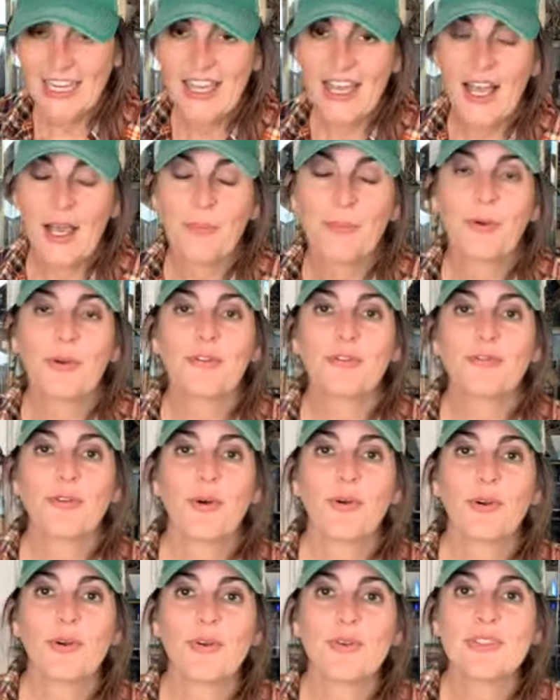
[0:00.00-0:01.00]
um, put
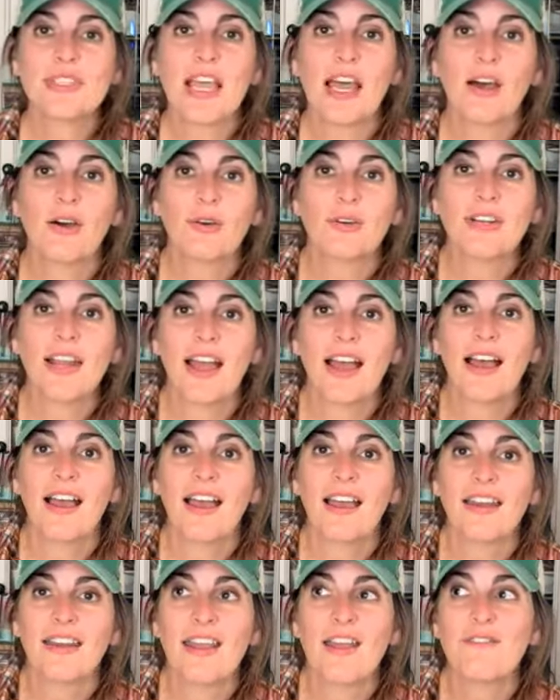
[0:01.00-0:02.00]
photos out
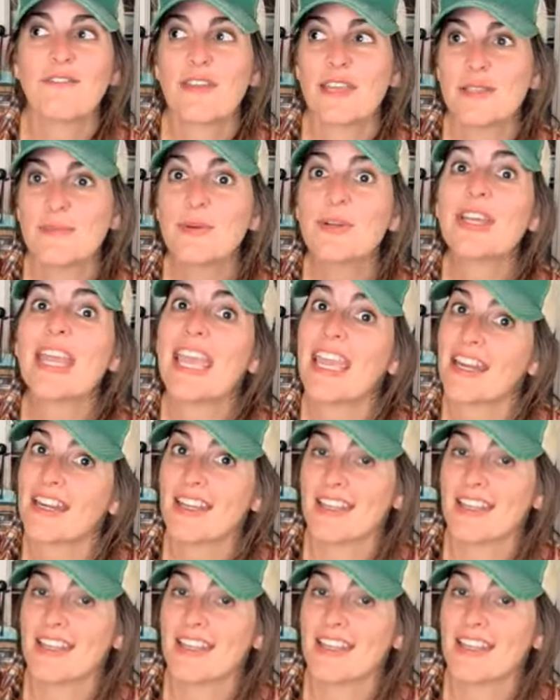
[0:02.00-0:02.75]
on Facebook and